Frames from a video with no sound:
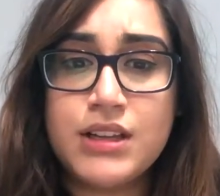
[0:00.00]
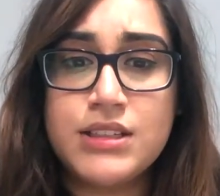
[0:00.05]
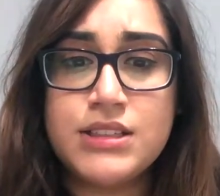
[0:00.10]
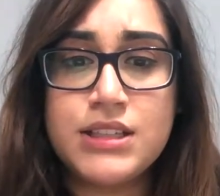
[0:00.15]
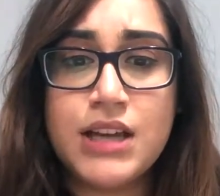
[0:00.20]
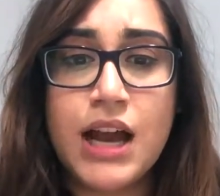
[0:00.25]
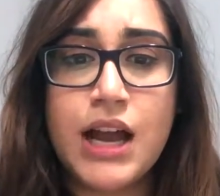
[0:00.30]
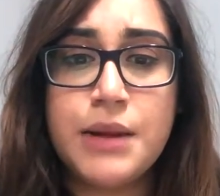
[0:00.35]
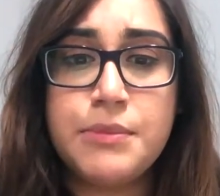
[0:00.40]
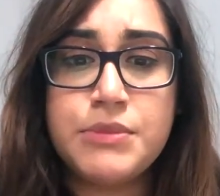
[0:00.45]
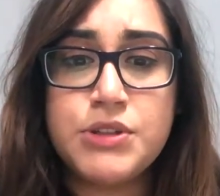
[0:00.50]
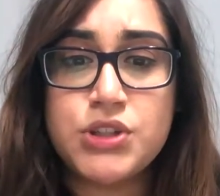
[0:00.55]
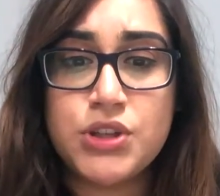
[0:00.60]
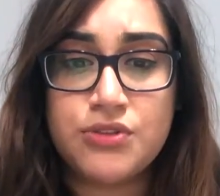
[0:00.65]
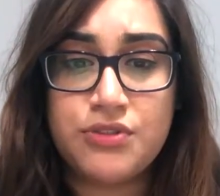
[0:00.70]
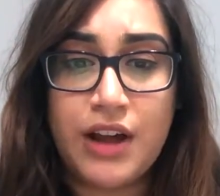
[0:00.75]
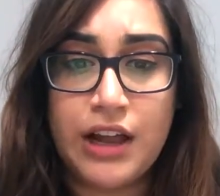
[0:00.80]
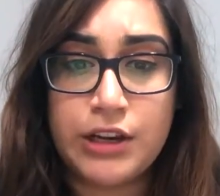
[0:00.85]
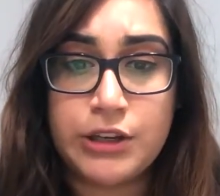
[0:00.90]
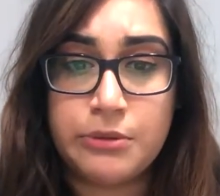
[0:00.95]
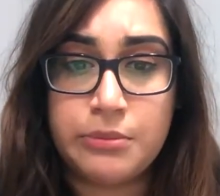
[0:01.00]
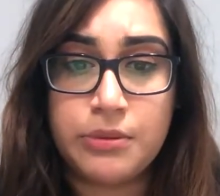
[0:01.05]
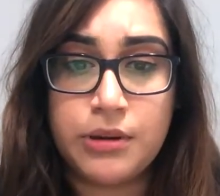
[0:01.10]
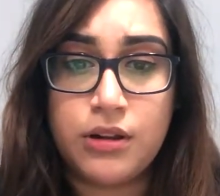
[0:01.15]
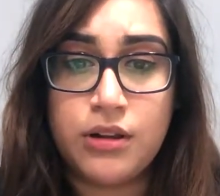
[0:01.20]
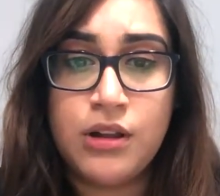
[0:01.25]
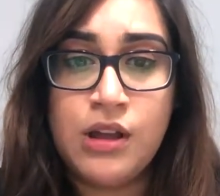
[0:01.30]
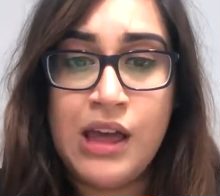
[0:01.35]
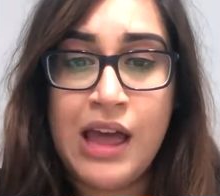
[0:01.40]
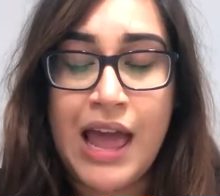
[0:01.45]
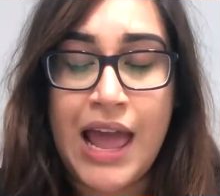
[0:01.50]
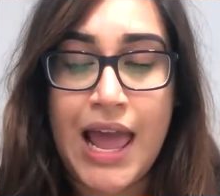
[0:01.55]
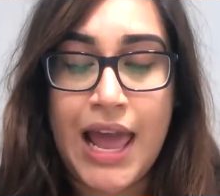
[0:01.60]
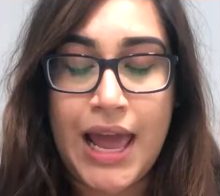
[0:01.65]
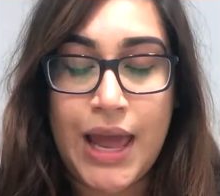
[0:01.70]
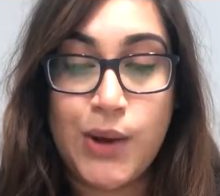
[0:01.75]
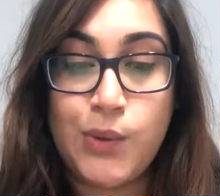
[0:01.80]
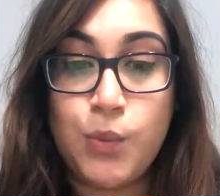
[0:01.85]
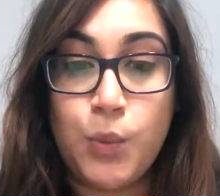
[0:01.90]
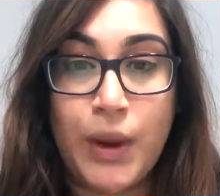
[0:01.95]
time is so valuable
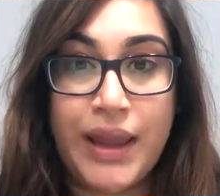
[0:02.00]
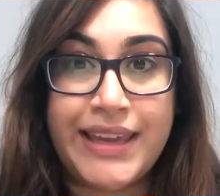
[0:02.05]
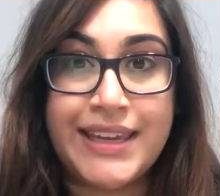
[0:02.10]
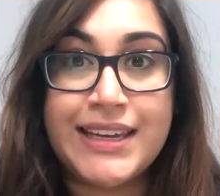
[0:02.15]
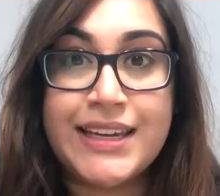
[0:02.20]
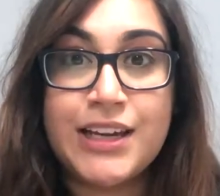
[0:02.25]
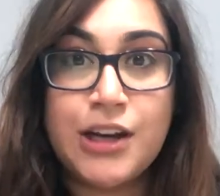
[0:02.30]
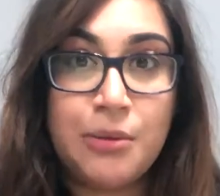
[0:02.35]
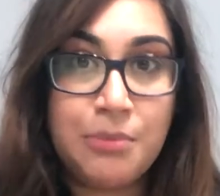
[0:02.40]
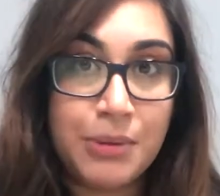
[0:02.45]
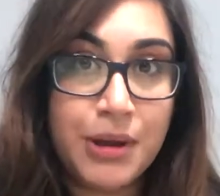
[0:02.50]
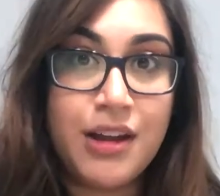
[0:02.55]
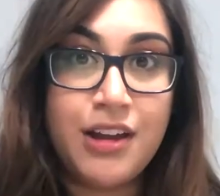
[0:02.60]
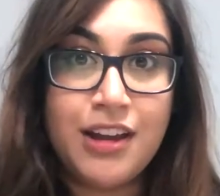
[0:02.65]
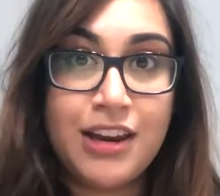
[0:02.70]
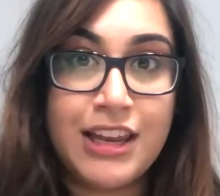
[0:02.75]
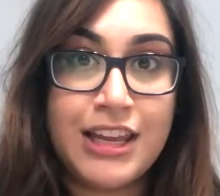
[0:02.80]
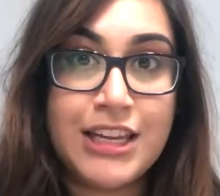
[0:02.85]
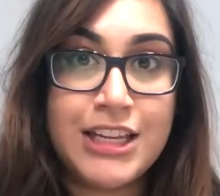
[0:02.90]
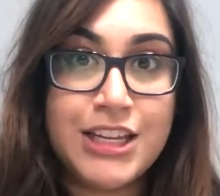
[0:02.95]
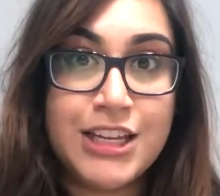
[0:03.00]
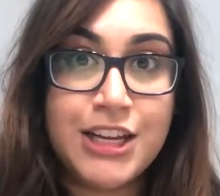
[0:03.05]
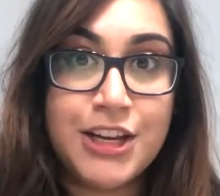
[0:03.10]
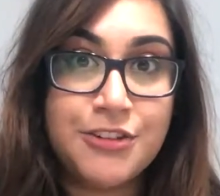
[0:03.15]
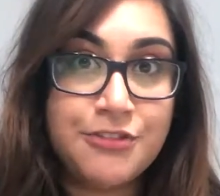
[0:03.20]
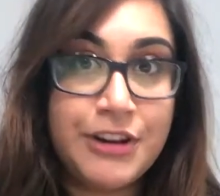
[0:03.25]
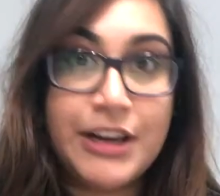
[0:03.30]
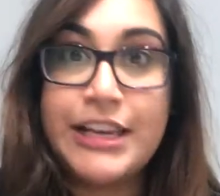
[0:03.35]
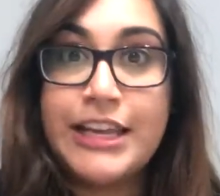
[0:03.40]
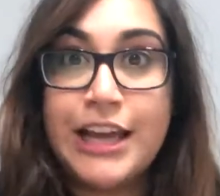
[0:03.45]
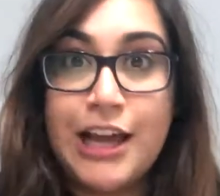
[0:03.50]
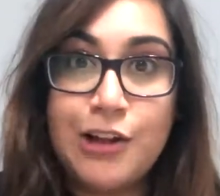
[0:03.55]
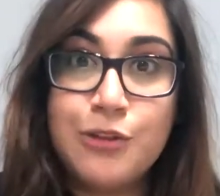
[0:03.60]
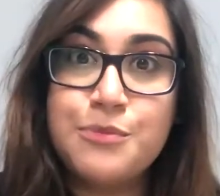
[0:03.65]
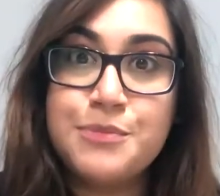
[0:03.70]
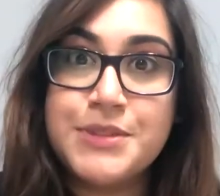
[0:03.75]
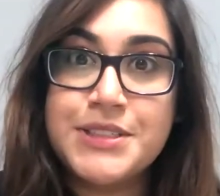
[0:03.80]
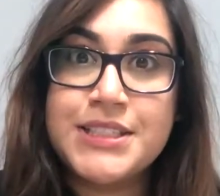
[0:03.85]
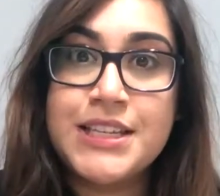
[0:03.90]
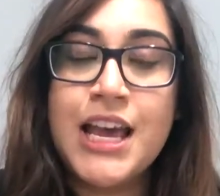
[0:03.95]
and waking up early really
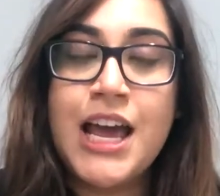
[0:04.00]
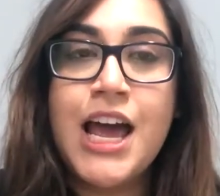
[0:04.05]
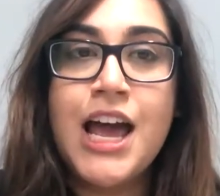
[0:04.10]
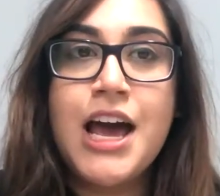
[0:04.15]
helps.